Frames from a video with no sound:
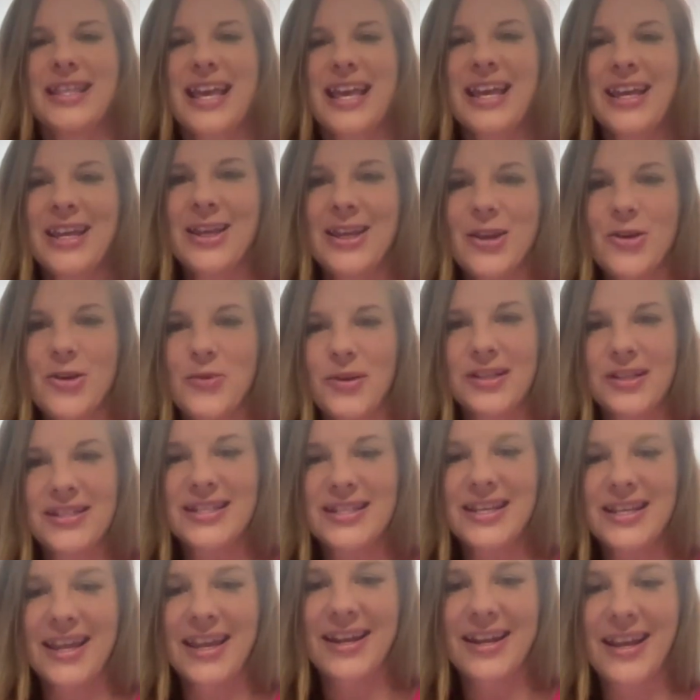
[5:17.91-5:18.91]
Thank you once
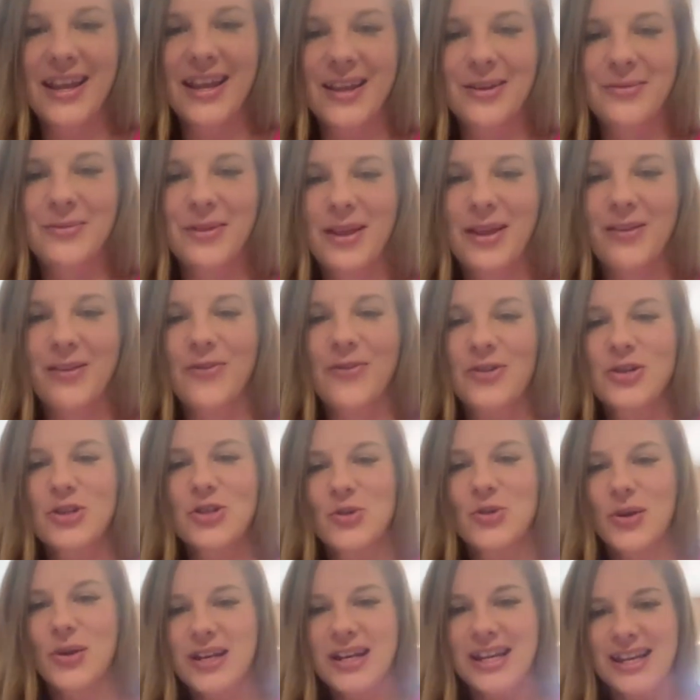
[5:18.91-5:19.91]
again, Amy, for
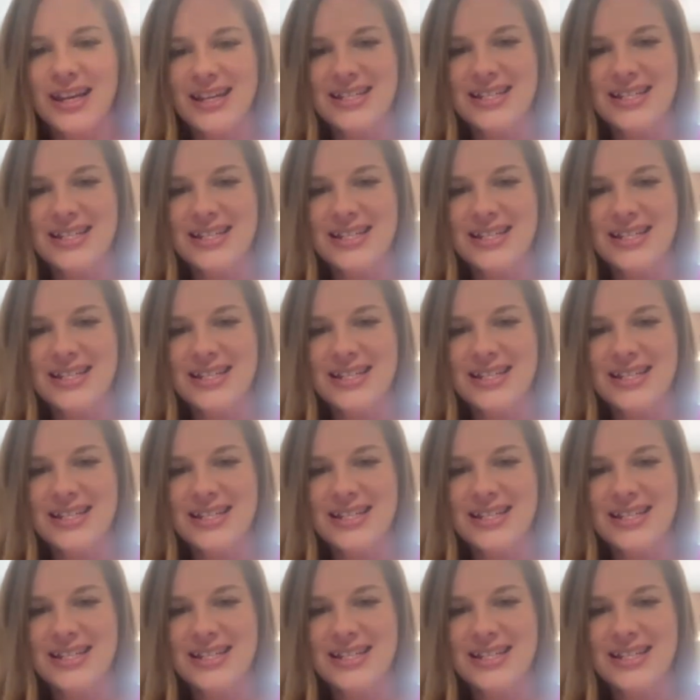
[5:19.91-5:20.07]
joining